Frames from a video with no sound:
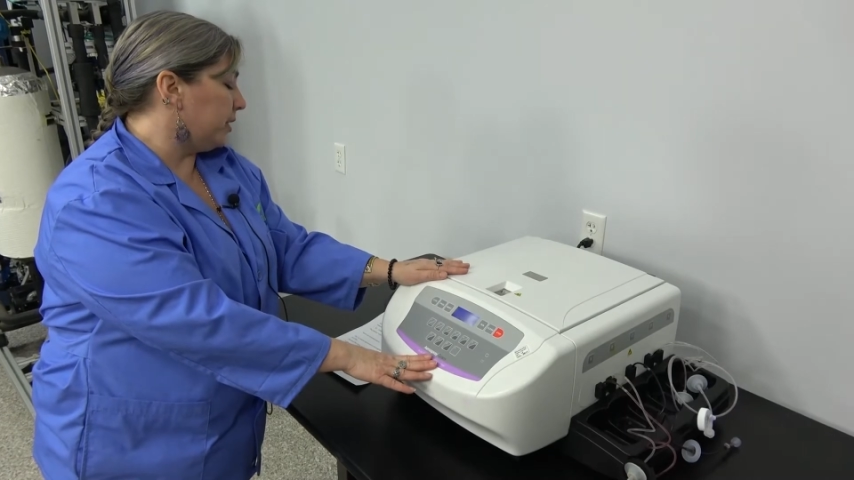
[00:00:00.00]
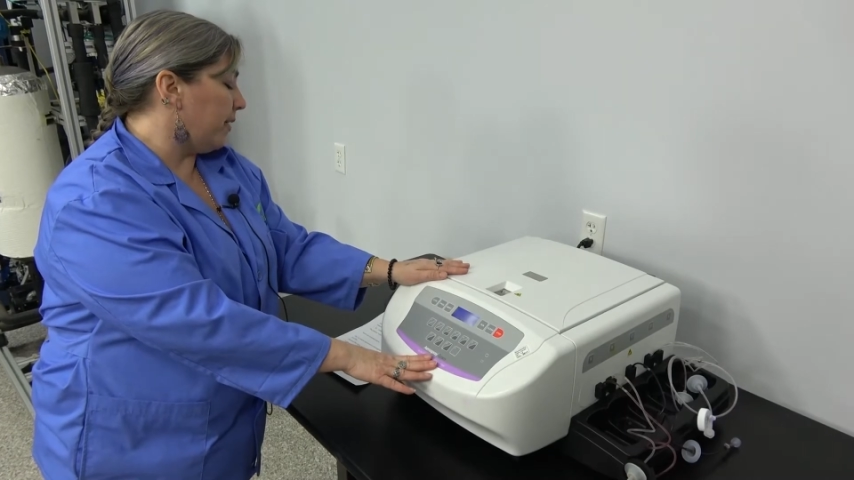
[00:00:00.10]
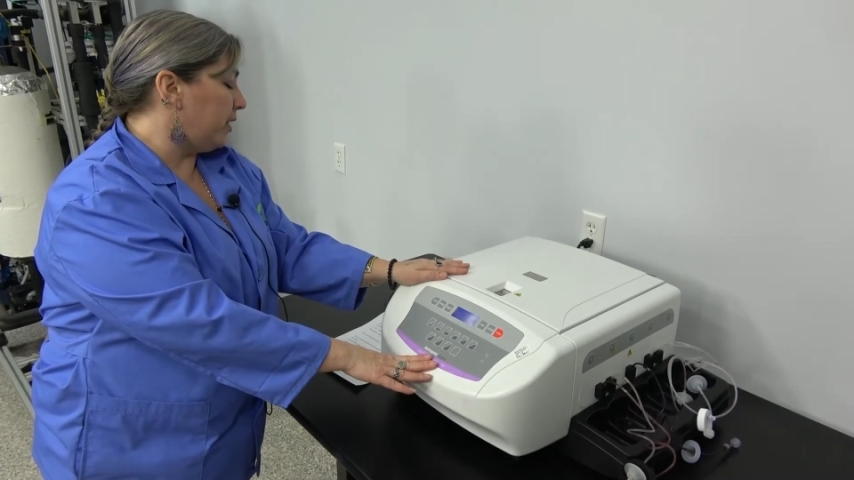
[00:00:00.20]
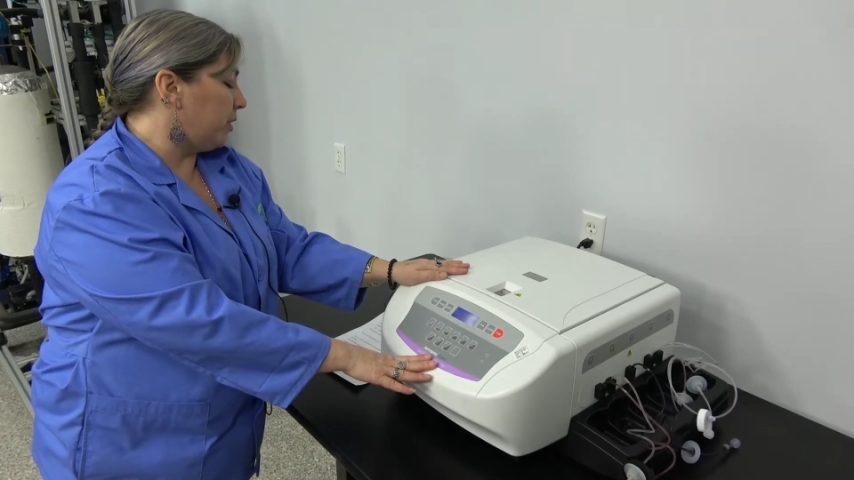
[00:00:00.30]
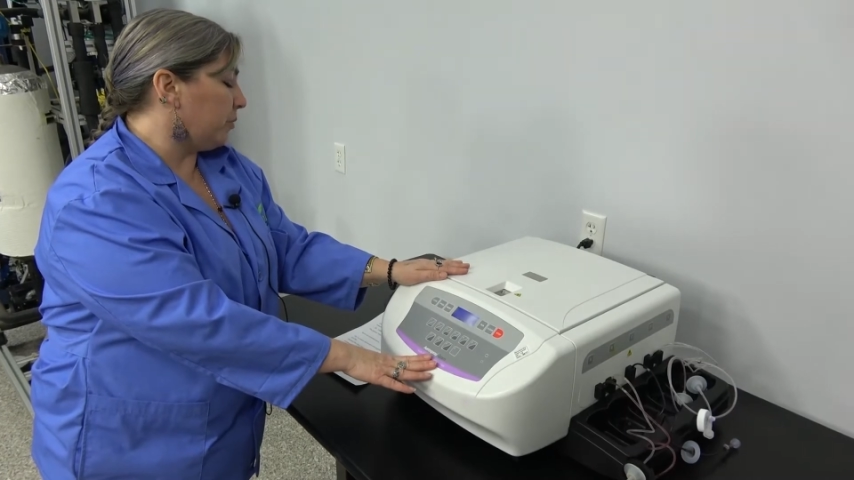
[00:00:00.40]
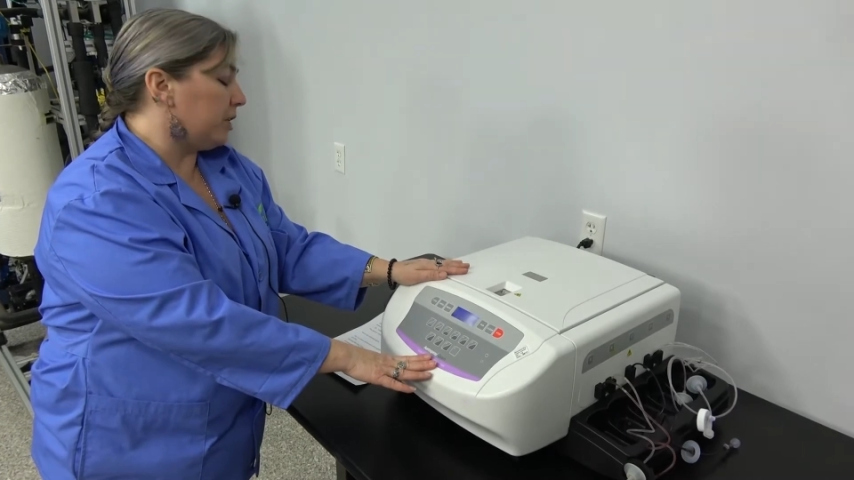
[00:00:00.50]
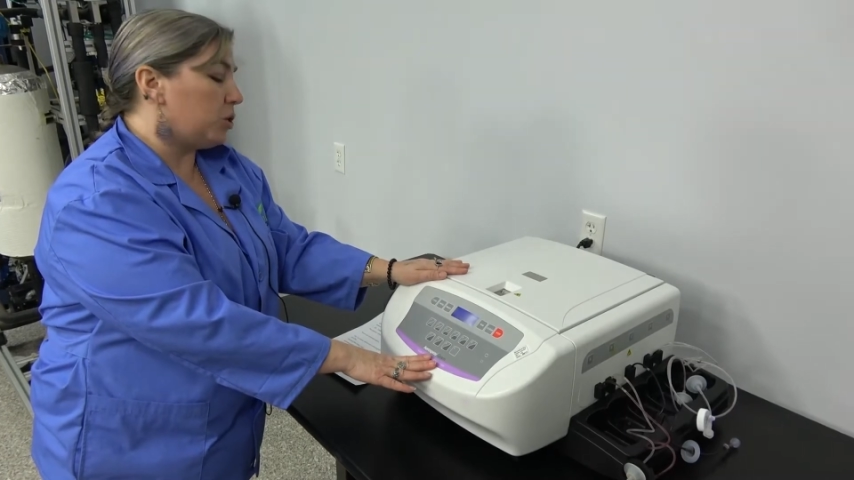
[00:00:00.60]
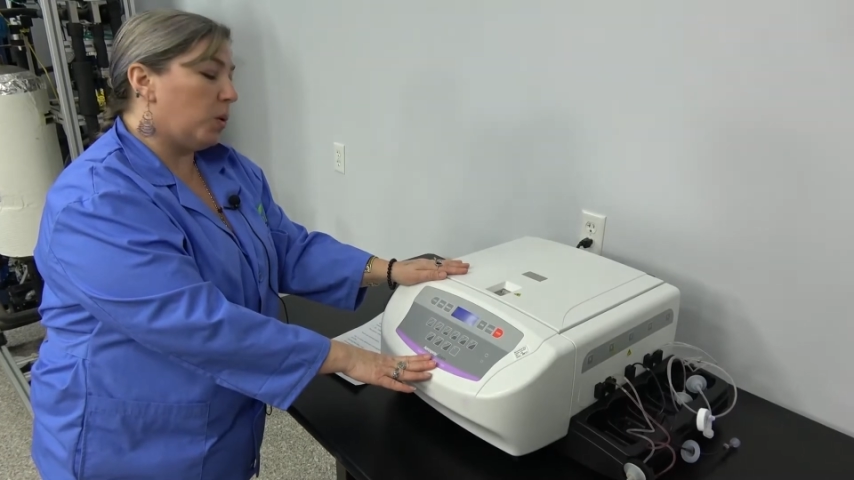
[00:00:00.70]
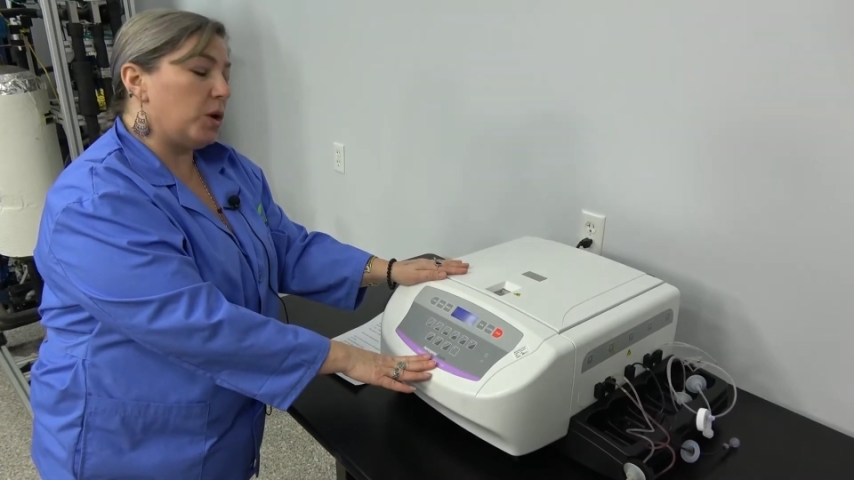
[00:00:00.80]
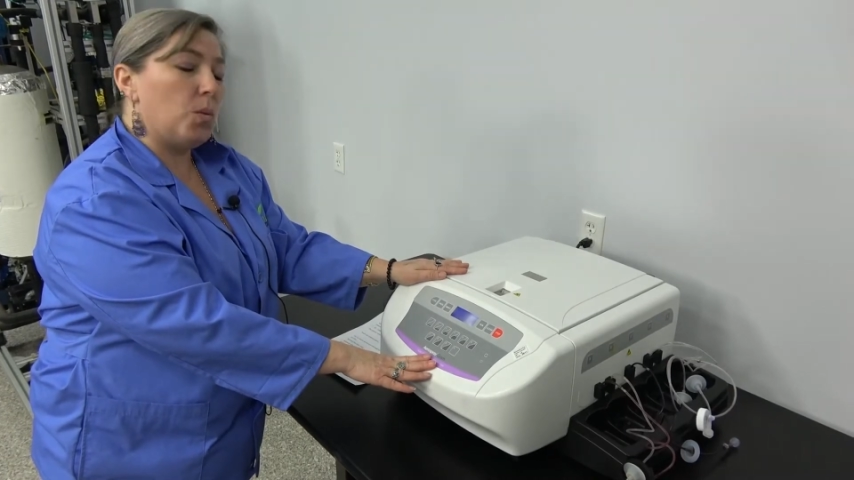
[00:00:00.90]

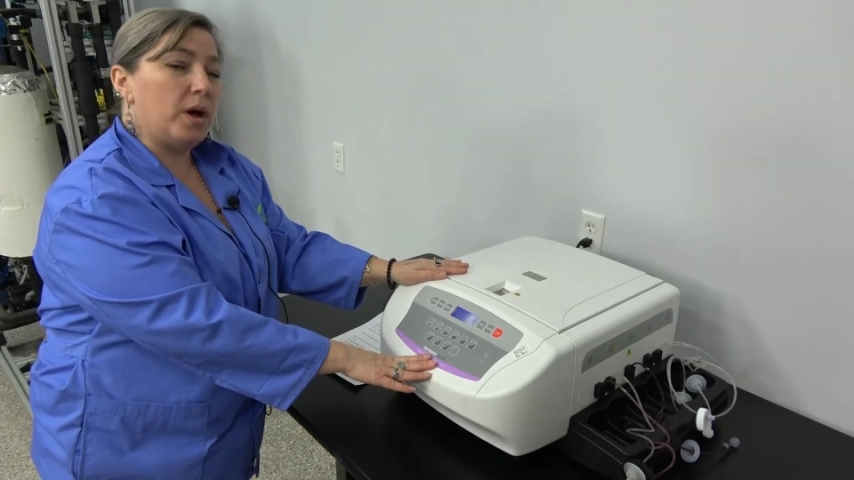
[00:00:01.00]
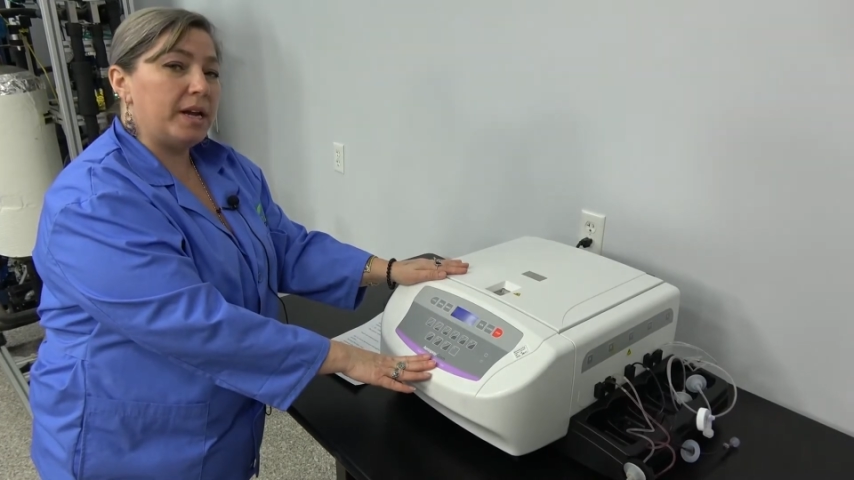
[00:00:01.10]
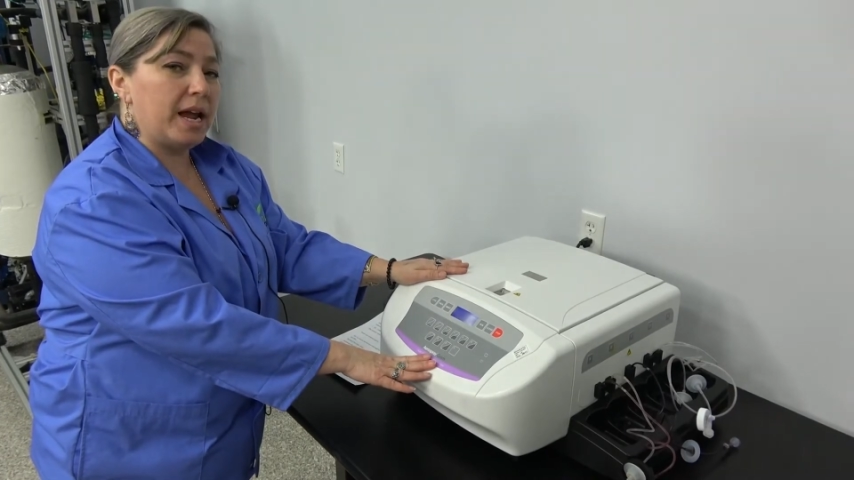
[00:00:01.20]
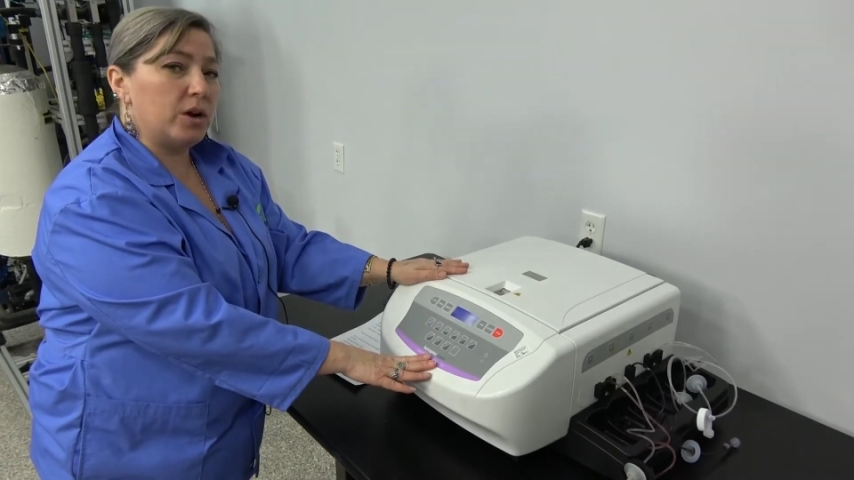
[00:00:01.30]
7321